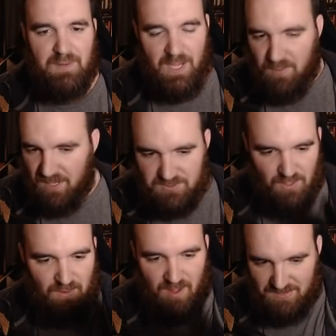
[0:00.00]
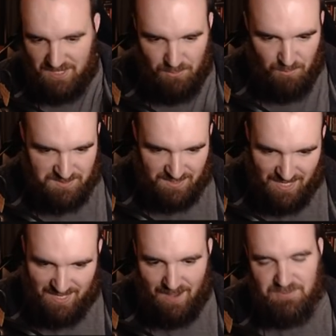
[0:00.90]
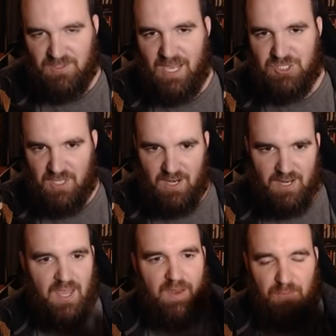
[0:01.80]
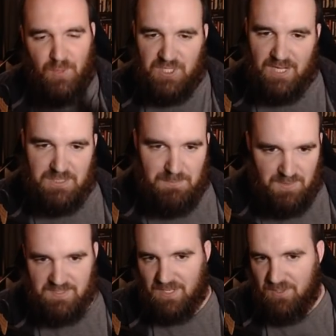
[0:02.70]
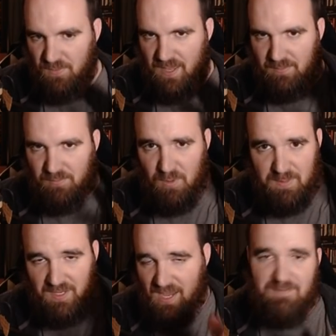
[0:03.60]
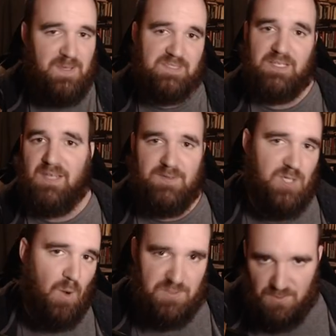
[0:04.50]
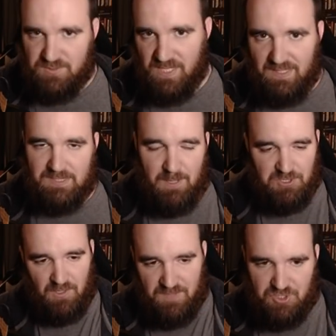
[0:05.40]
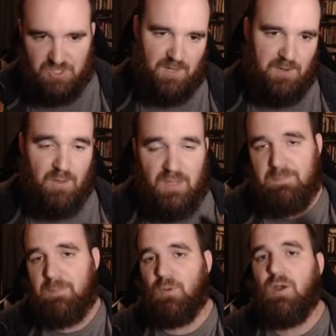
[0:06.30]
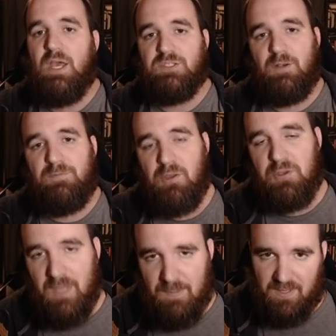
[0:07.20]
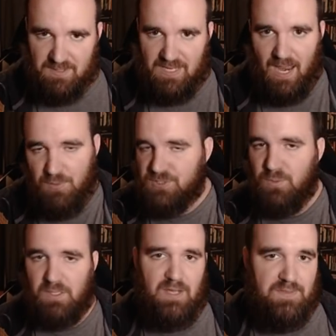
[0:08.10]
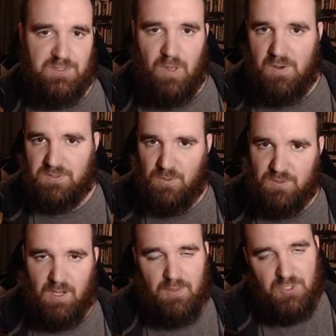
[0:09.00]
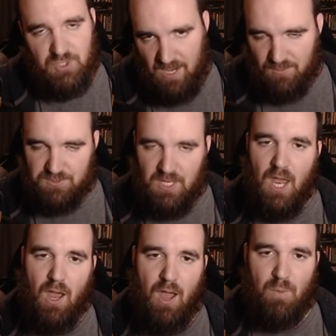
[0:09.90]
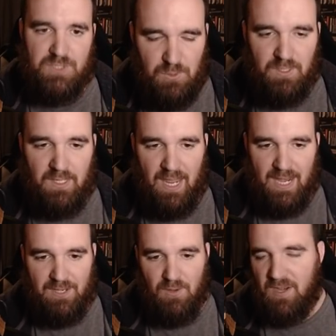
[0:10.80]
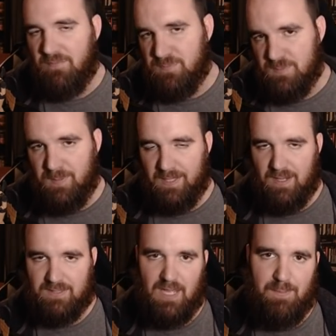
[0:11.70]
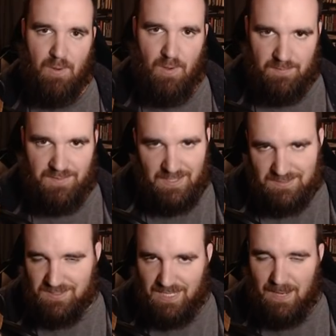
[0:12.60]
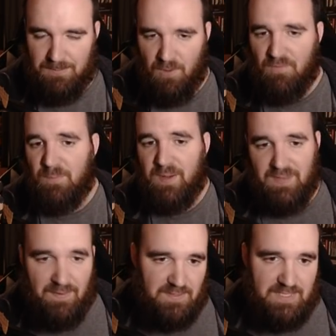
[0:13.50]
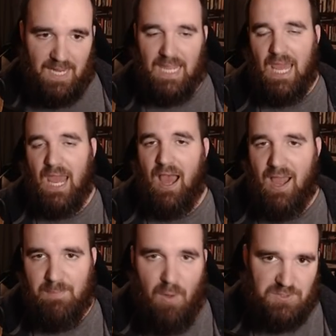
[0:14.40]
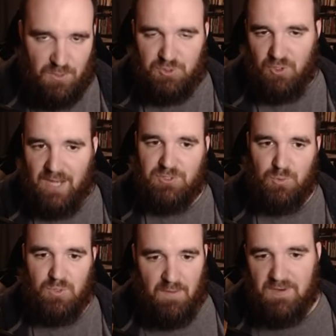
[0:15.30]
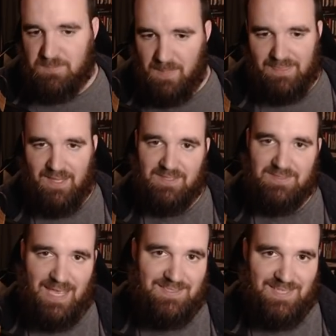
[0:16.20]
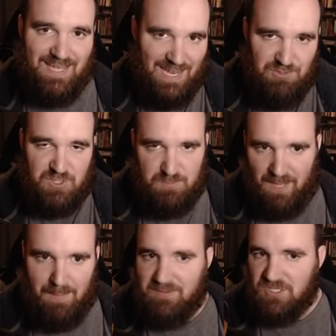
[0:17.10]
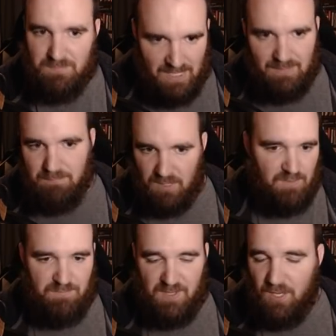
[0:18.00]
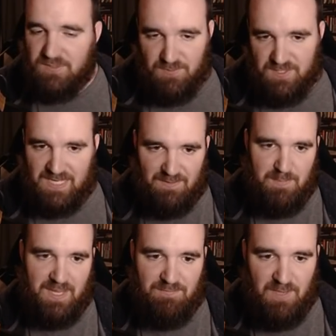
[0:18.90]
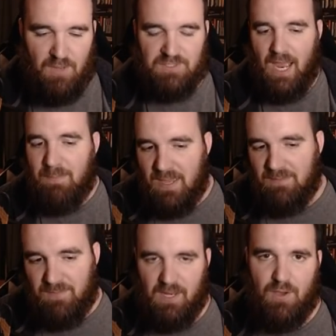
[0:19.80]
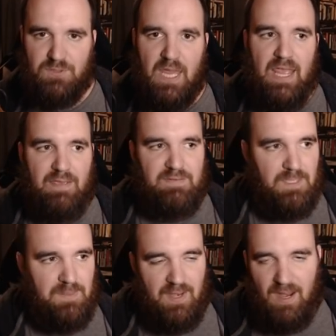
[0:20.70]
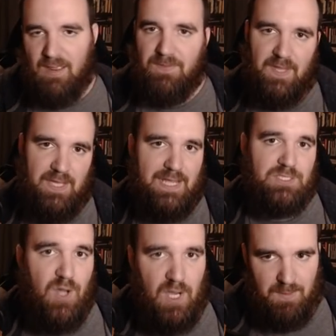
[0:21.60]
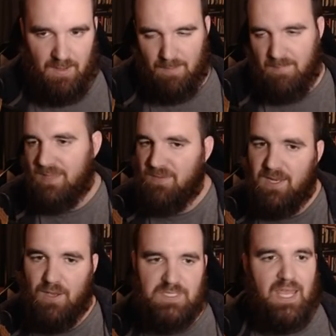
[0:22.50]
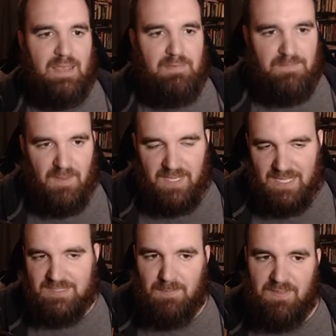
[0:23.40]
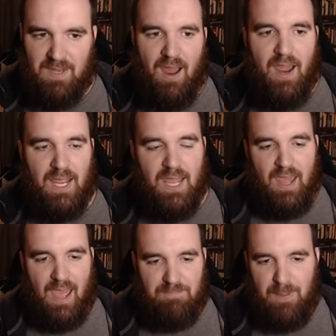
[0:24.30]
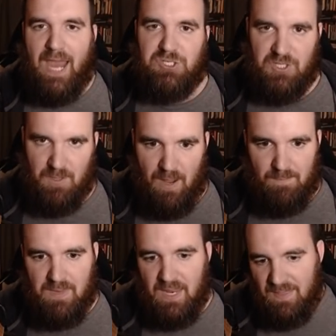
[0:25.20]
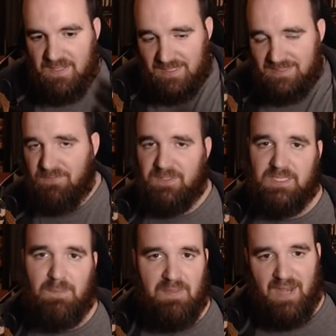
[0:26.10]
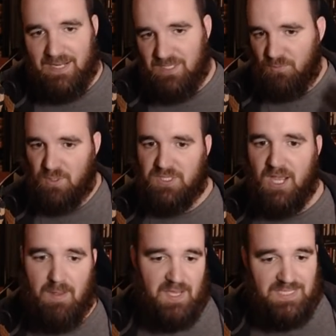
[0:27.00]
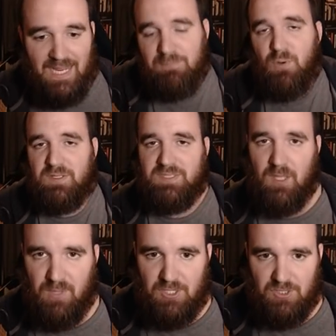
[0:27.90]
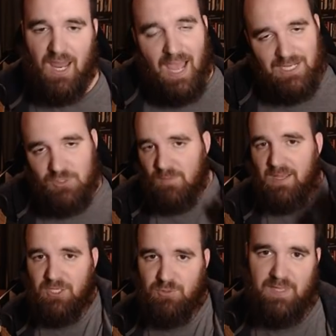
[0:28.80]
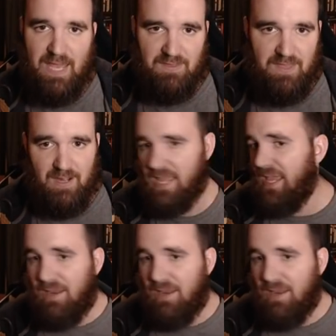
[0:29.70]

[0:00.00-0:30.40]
But anyway, so uh, thank you once again, After Last Jedi, for reaching out to me with this. I know that we've been kind of missing a lot of Star Wars news lately, especially on this channel. I know a lot of people started following me because I was doing a lot of the Star Wars news that other channels uh, were doing, and I know that I've been spending a lot of time on things like Captain Marvel. But at the end of the day, I'm also trying to cover as many things as they interest me. I'm not just making videos for the sake of making videos. I make videos if it's something that I feel like I can talk about. I make videos if I feel like it's something that I have passionate about. And this is definitely something that I definitely want to talk about because I am going to celebration. I do have my issue with Kathleen Kennedy.